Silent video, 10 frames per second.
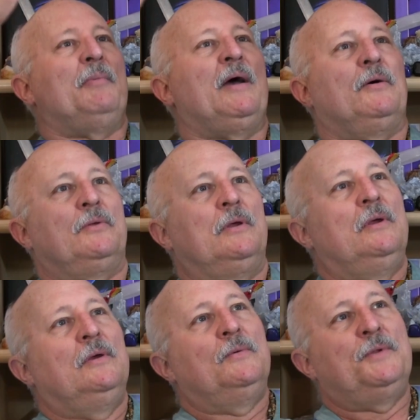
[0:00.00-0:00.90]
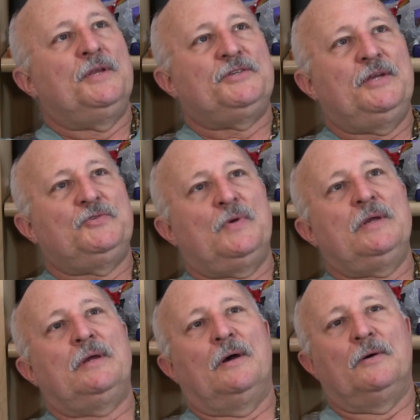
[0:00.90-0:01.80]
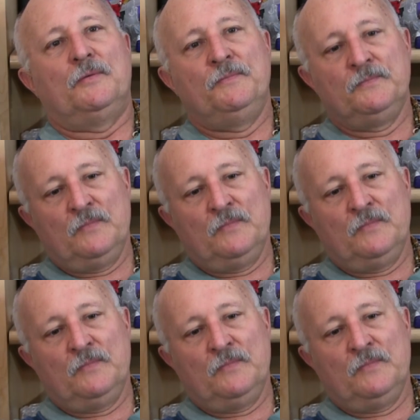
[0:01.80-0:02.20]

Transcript: about when they say Draco,